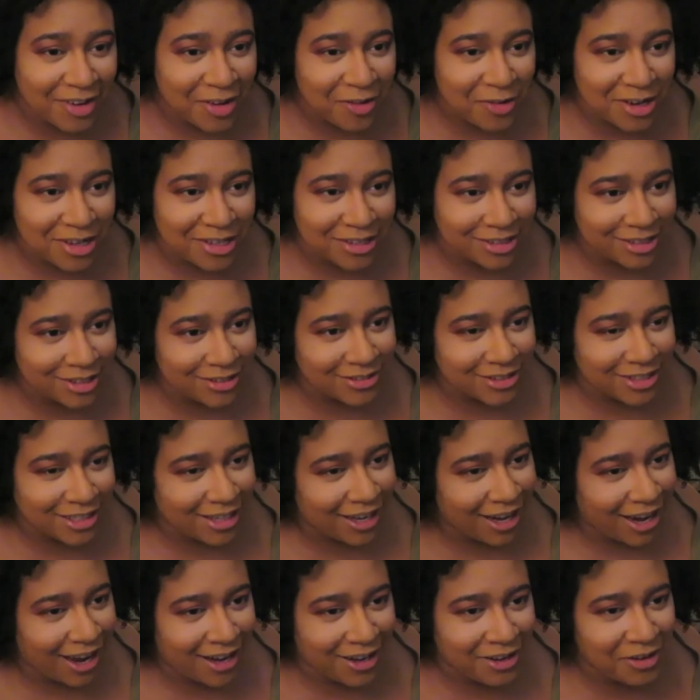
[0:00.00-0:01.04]
I know where you live
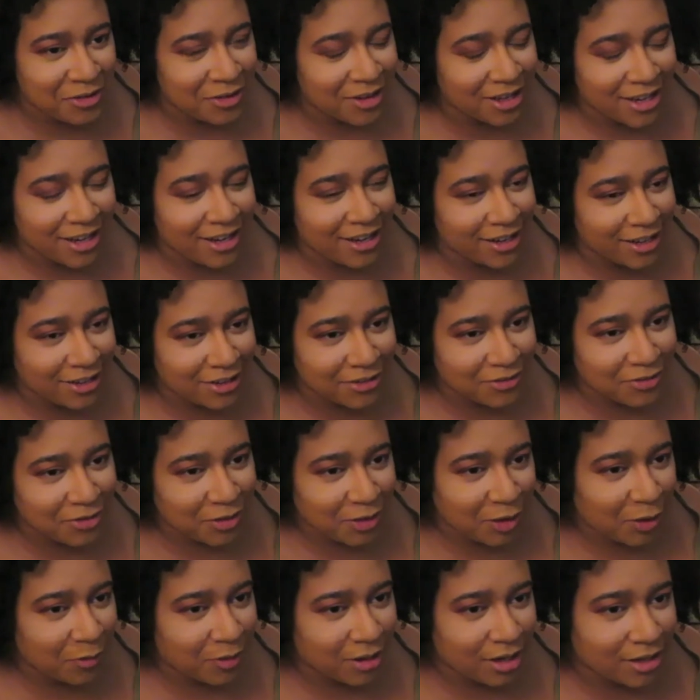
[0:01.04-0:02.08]
I don't care if you
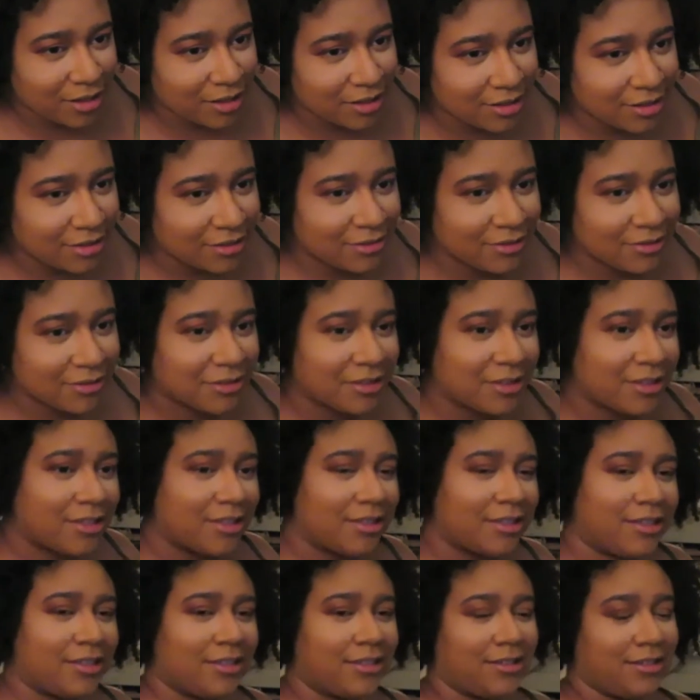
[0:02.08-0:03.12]
know where I
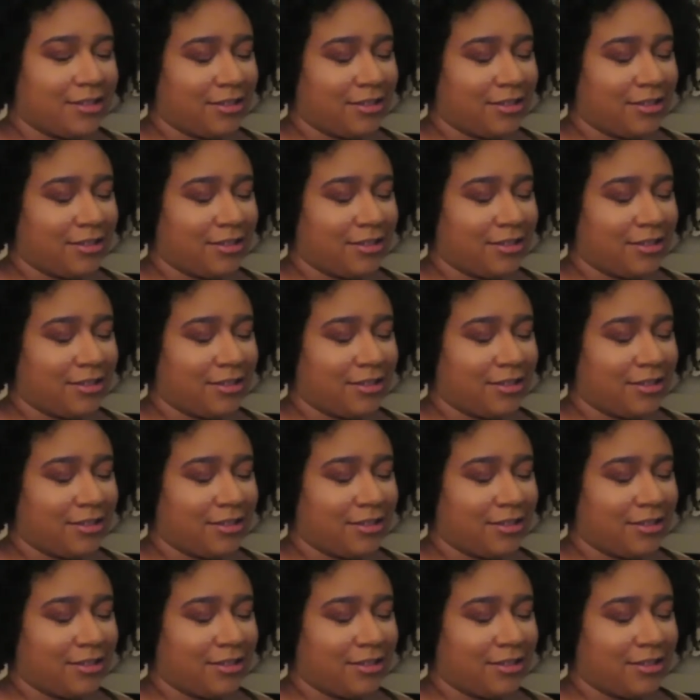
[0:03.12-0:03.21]
live.